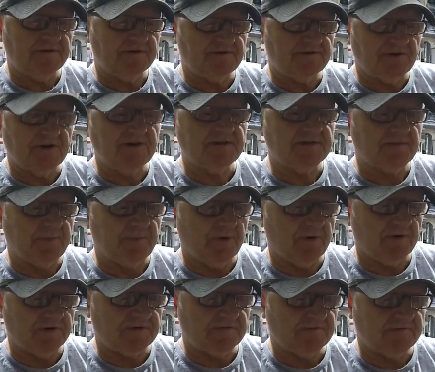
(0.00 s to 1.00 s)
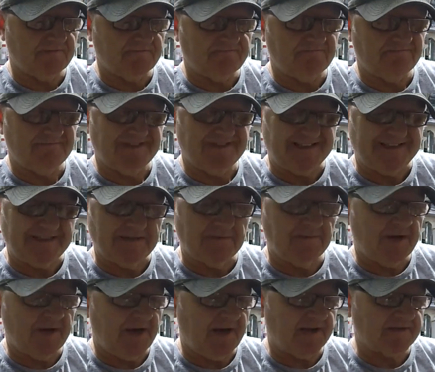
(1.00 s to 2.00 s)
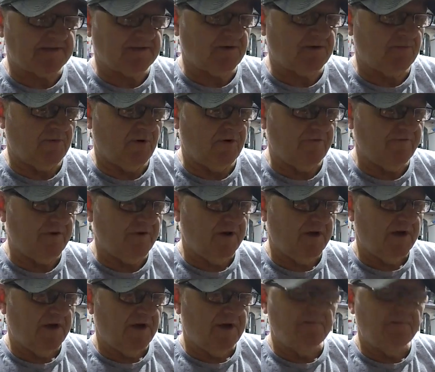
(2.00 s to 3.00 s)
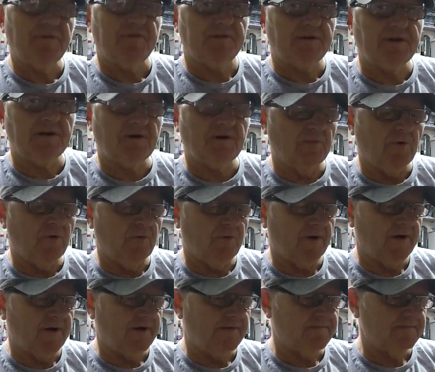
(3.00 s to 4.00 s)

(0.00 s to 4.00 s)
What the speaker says: tree supports were a little bit hard to come off, but they did come away.